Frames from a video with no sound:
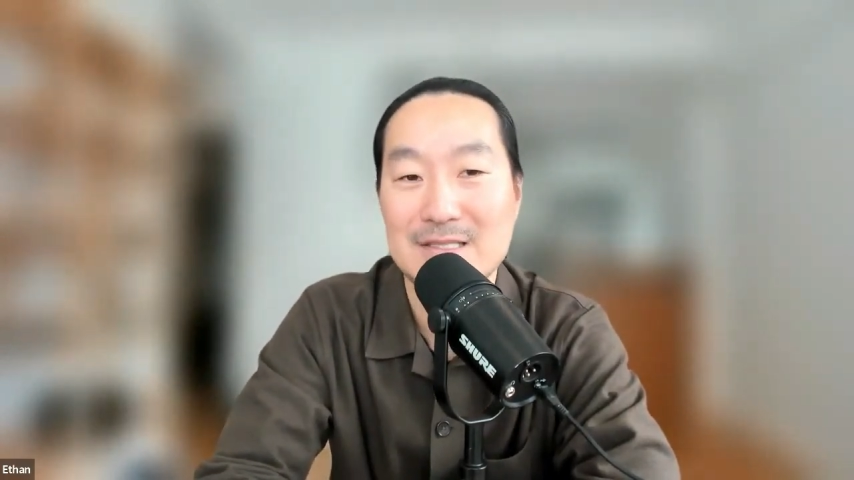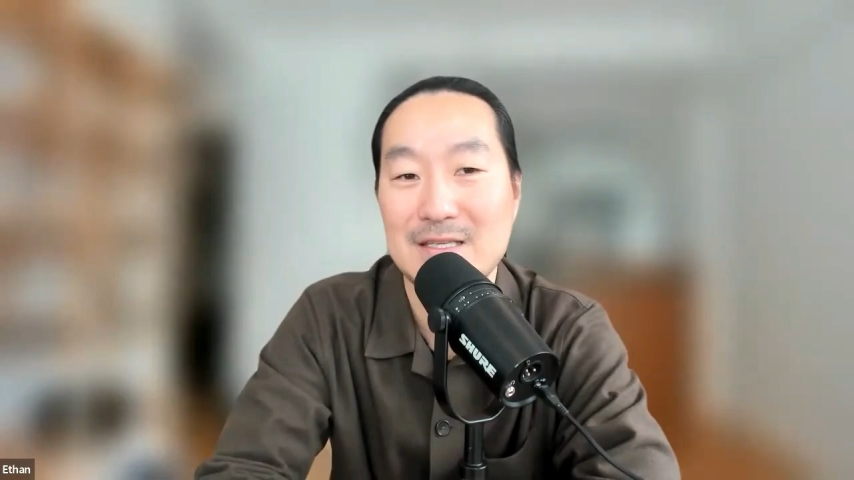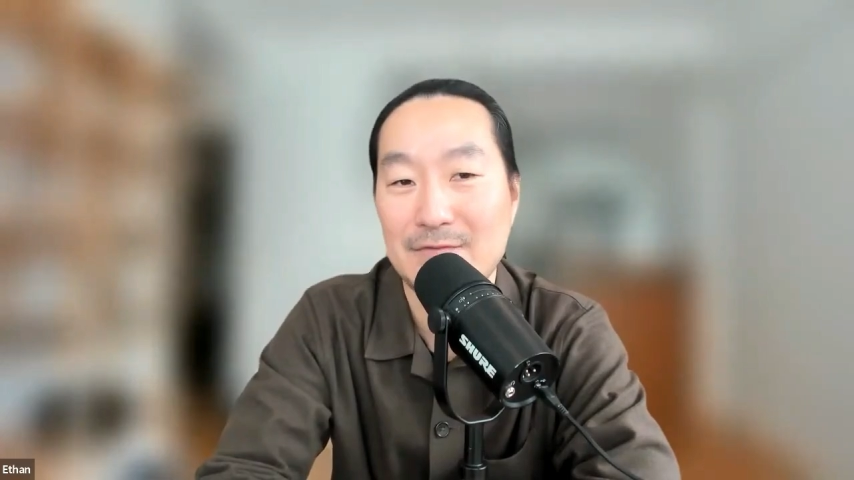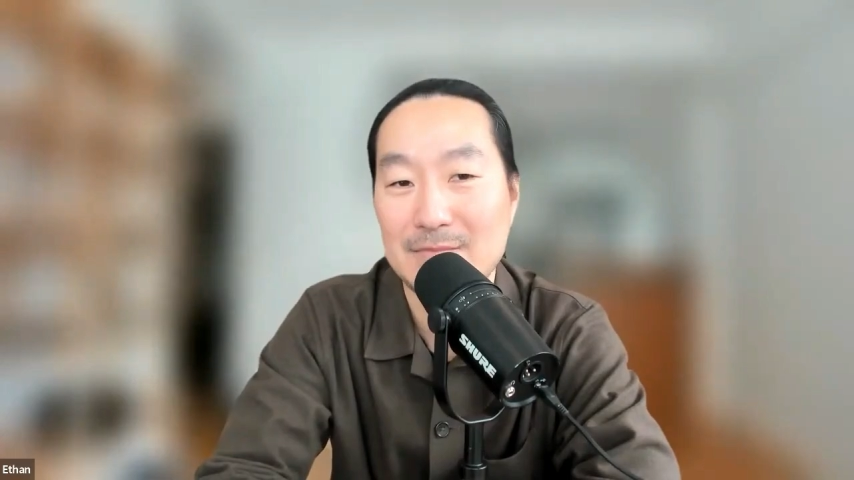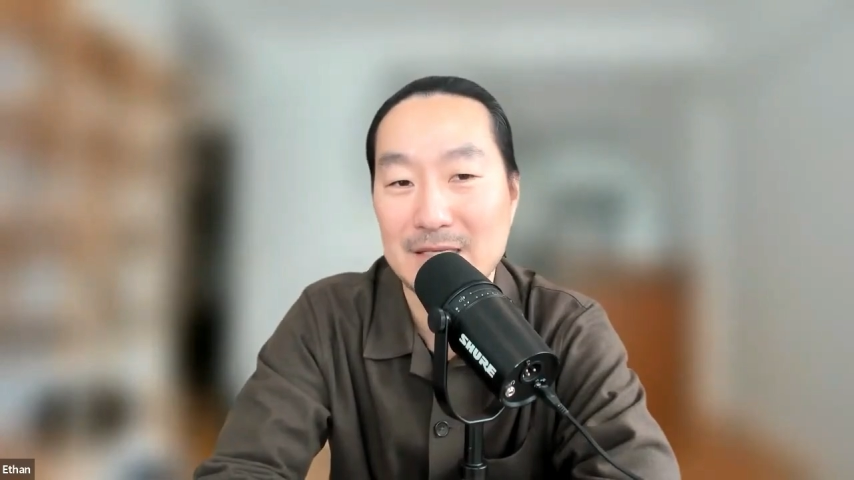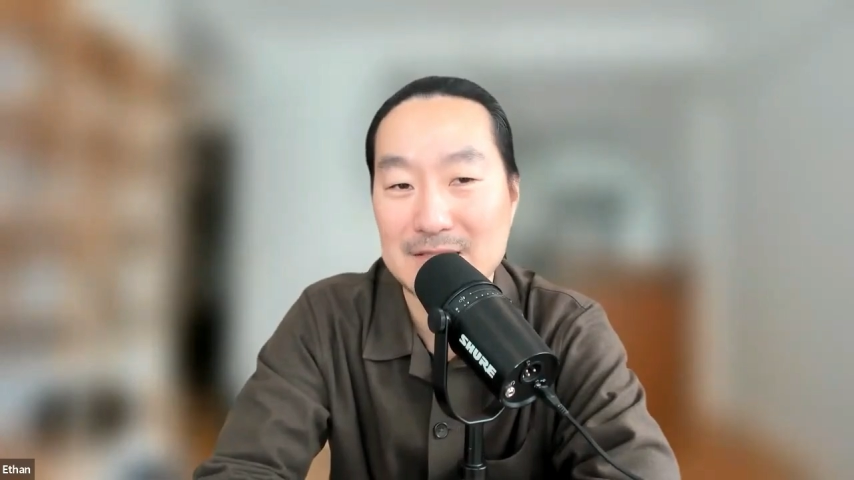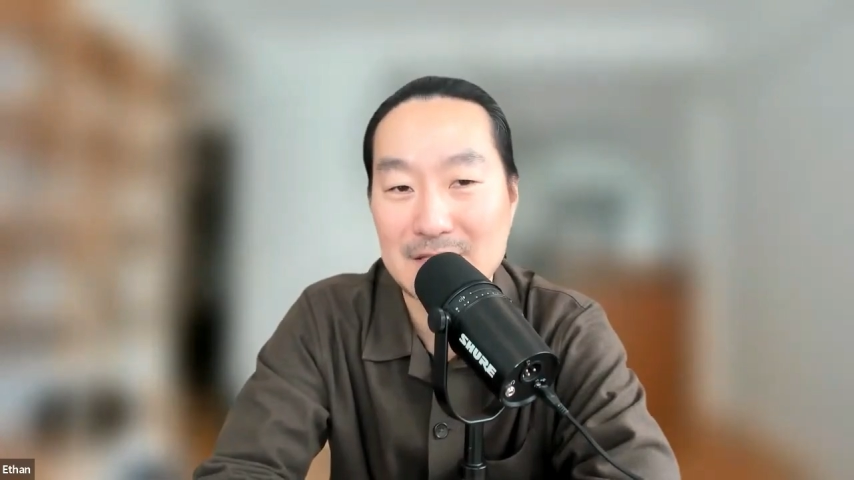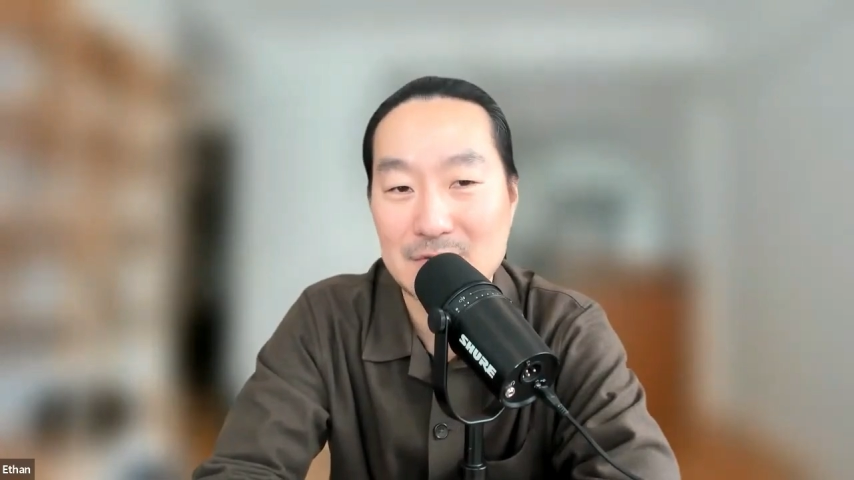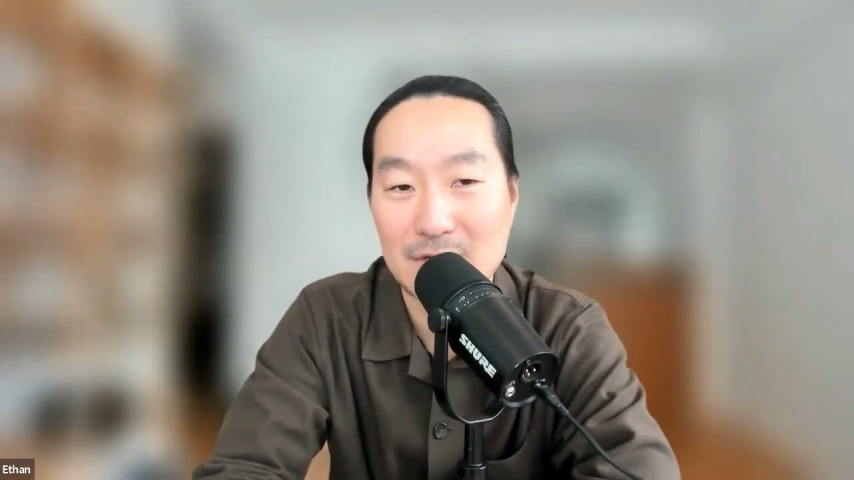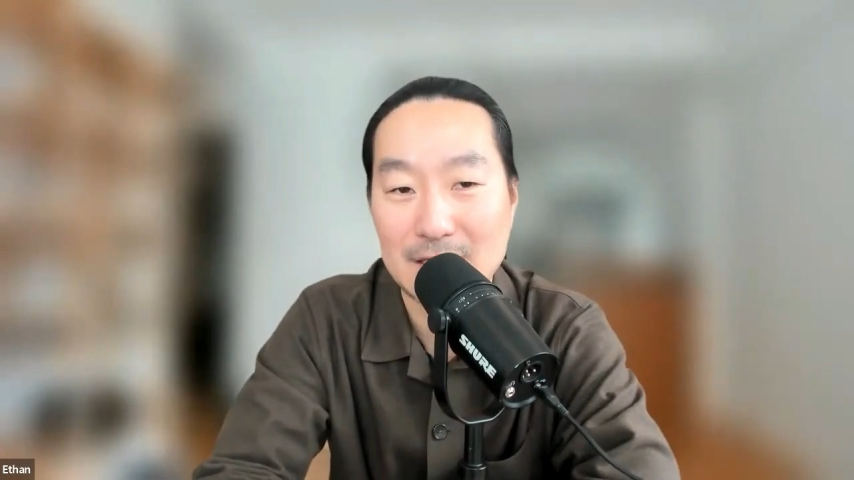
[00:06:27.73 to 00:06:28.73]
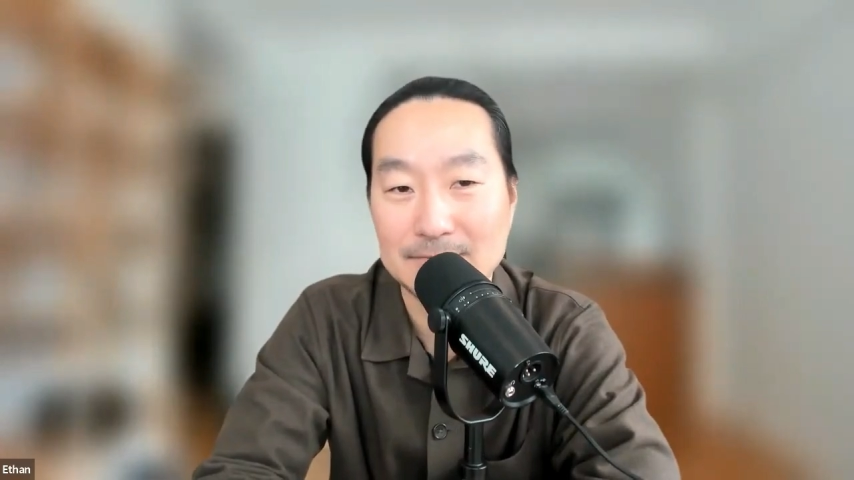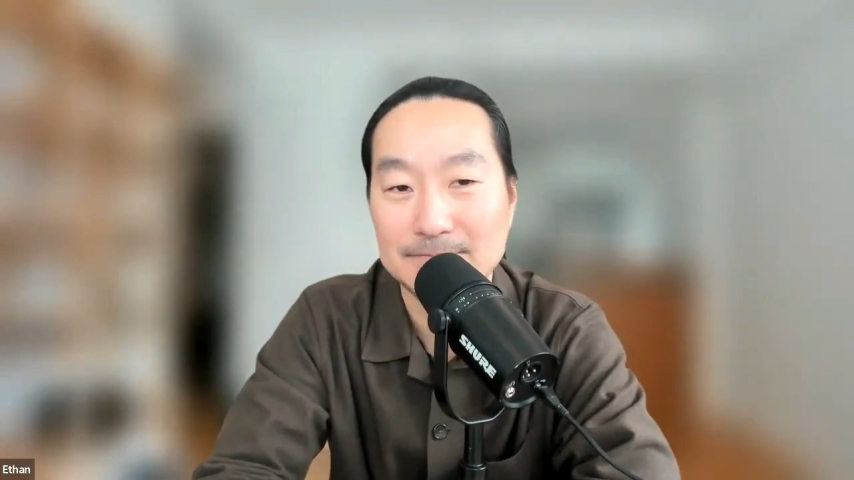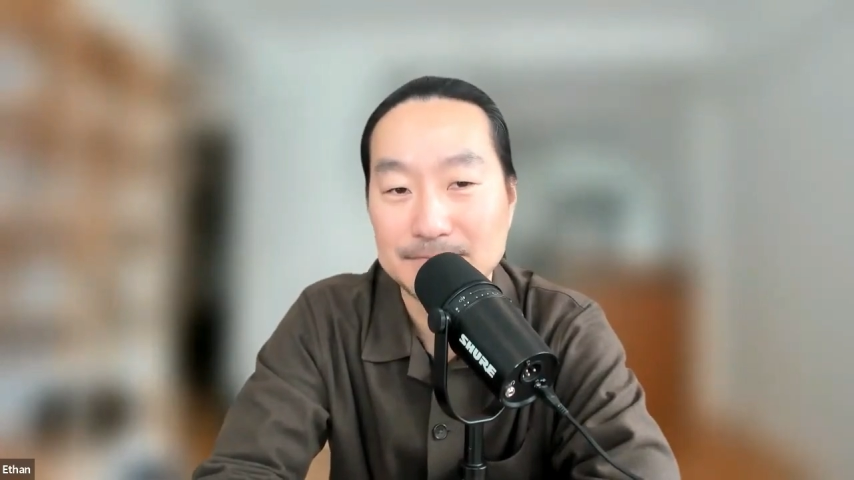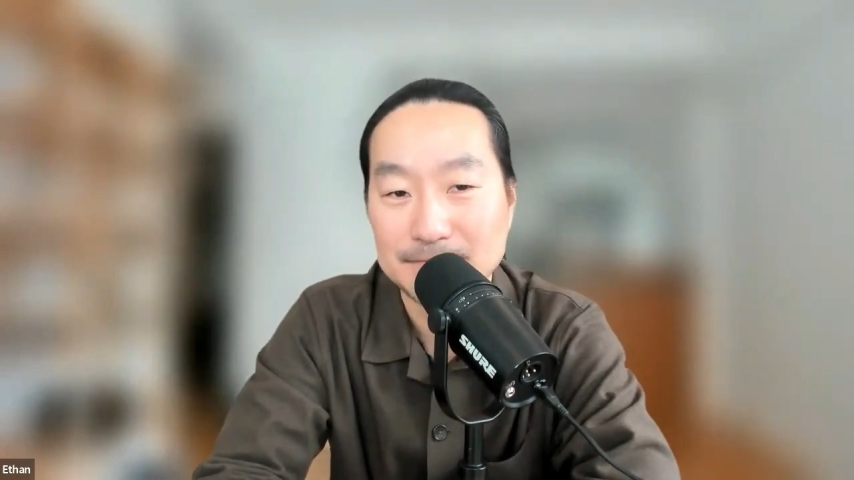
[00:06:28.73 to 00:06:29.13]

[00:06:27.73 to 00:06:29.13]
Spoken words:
to see if it makes sense or not.